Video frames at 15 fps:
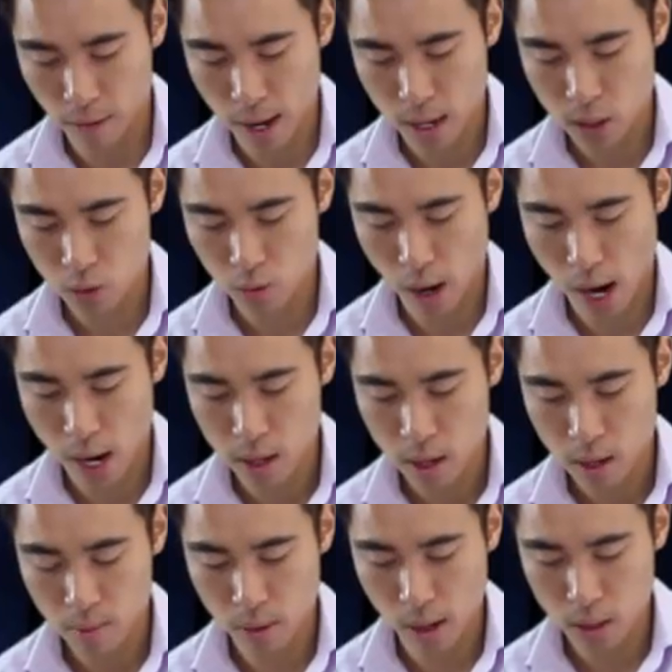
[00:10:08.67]
I'd have x
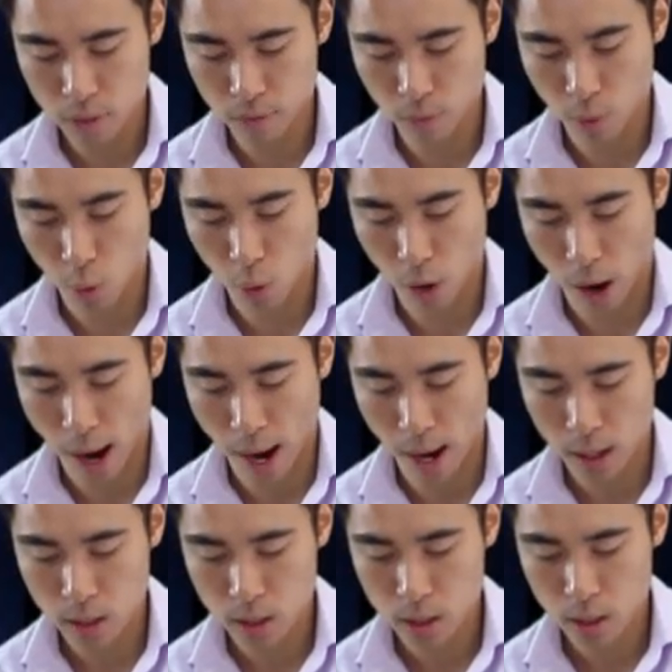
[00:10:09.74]
squared plus
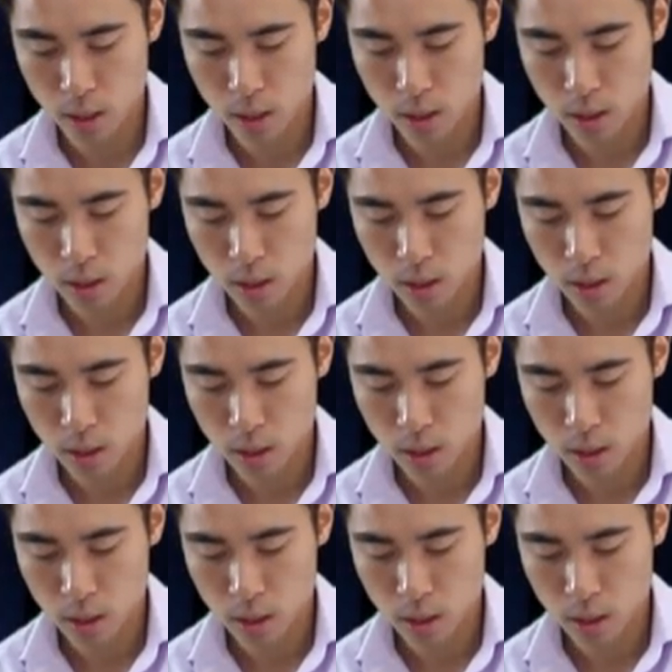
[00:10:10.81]
4x.